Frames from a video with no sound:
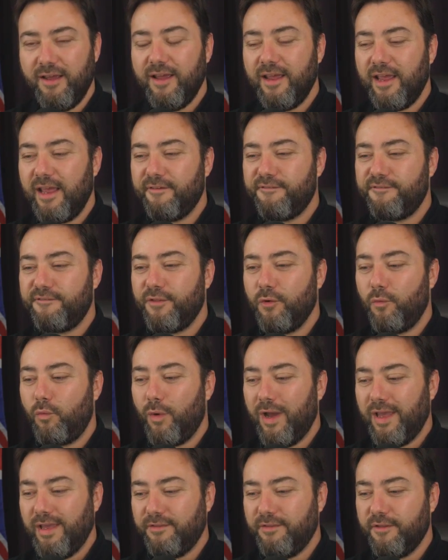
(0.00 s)
If the
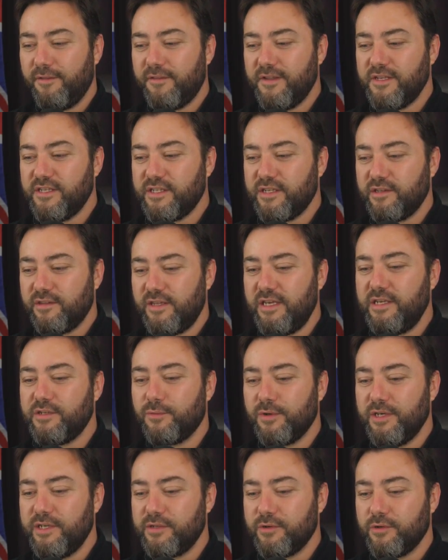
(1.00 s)
way that these
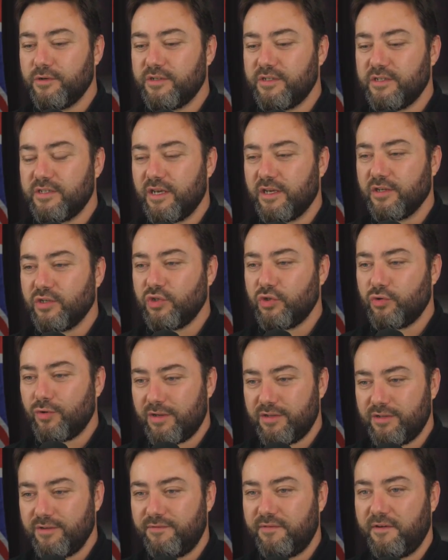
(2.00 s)
resources are
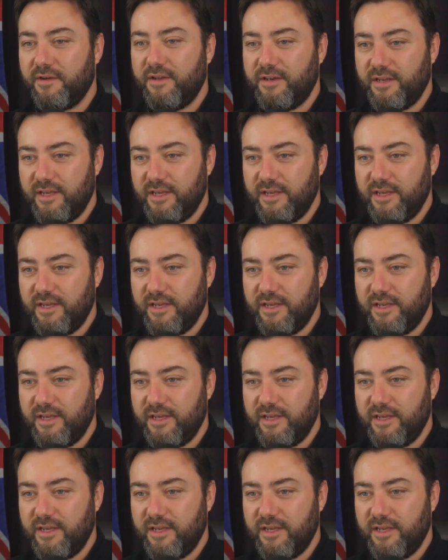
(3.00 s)
stratified